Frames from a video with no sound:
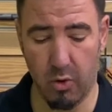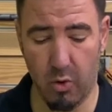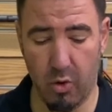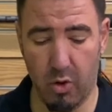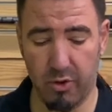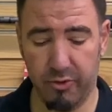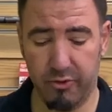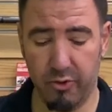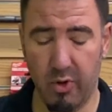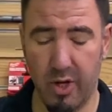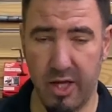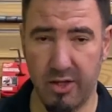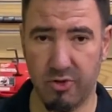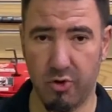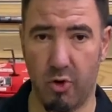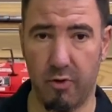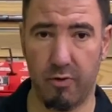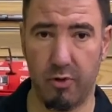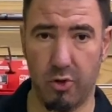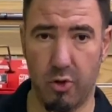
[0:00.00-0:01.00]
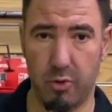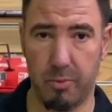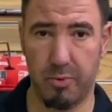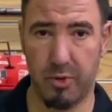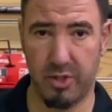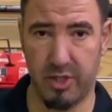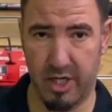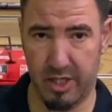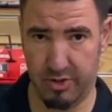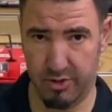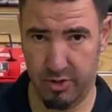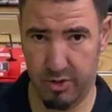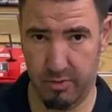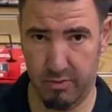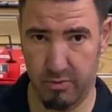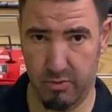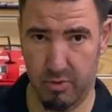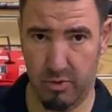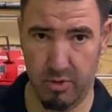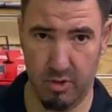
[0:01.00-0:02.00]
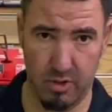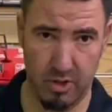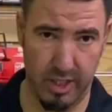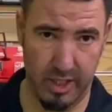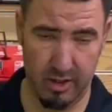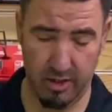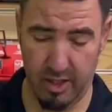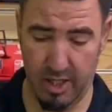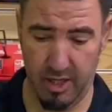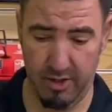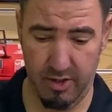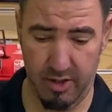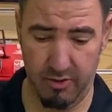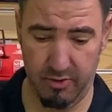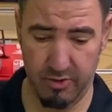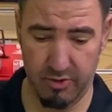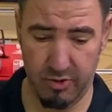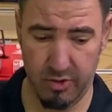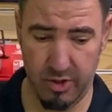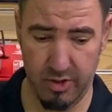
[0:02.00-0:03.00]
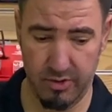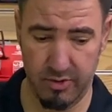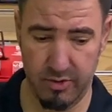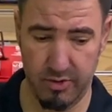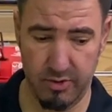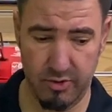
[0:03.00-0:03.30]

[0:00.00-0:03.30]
also has overload protection like a lot of the other saws.